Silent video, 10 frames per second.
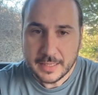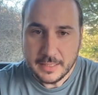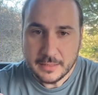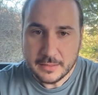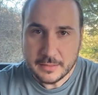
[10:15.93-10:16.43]

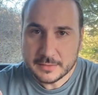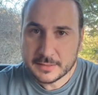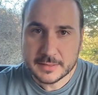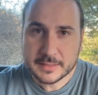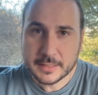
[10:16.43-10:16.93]
And this
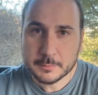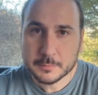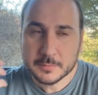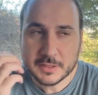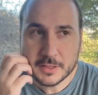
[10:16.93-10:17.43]
is the
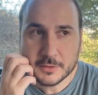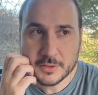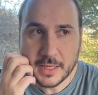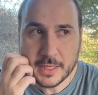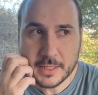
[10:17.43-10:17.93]
same thing
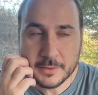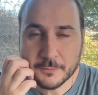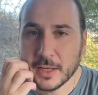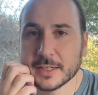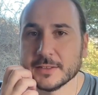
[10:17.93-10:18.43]
today. In
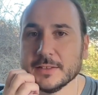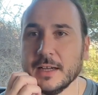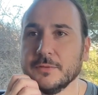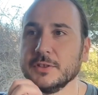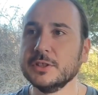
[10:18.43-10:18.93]
fact,
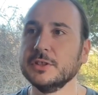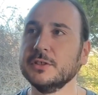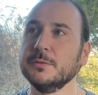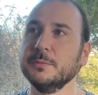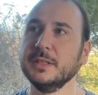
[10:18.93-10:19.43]

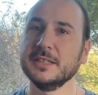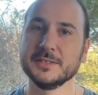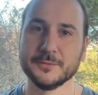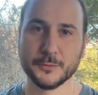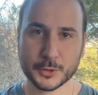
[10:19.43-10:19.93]
after being
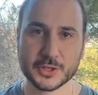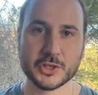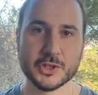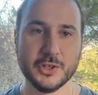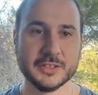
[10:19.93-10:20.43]
for
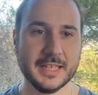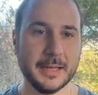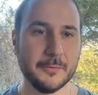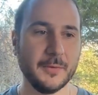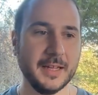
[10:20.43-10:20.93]
such a long
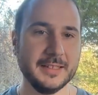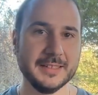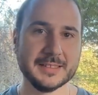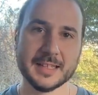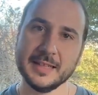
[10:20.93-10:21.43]
time,
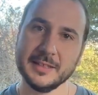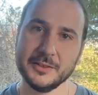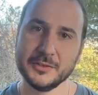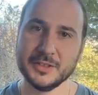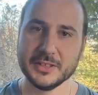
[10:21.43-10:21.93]
finding slightly
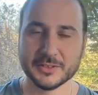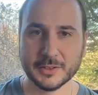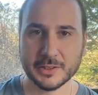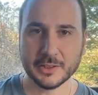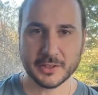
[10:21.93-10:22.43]
new things
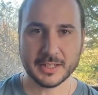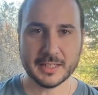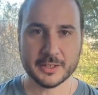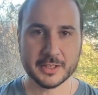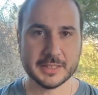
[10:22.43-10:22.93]
to learn
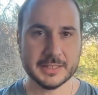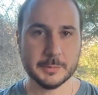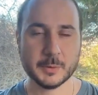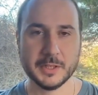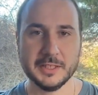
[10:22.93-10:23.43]
and learning
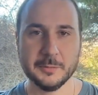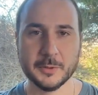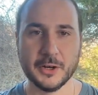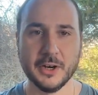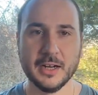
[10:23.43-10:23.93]
deeper and
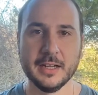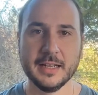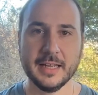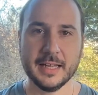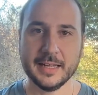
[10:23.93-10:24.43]
deeper
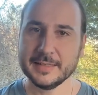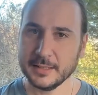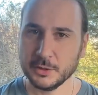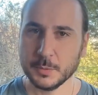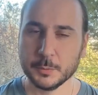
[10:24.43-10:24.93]
is
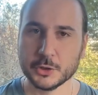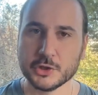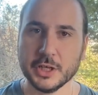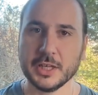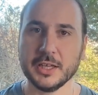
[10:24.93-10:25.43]
a little bit more
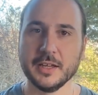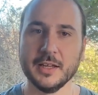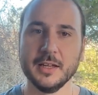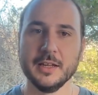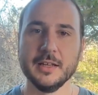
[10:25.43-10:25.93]
tricky.
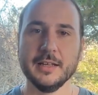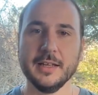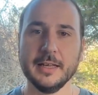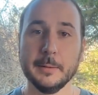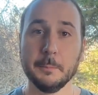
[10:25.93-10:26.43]

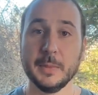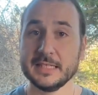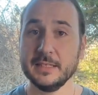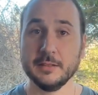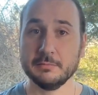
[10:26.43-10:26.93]
But
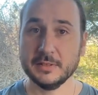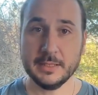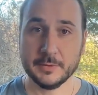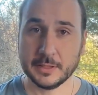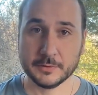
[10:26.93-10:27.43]
still,
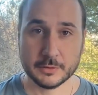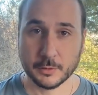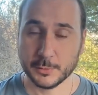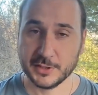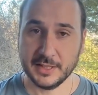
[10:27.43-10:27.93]
even after
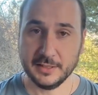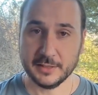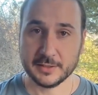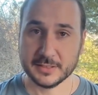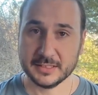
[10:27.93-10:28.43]
almost 10
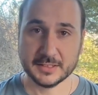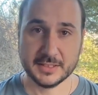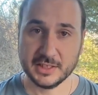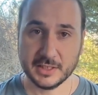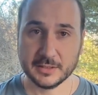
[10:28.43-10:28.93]
years, there are
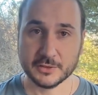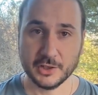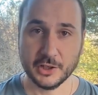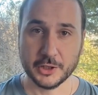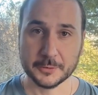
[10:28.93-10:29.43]
still things
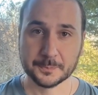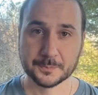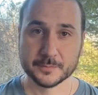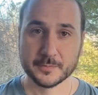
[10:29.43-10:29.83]
to learn.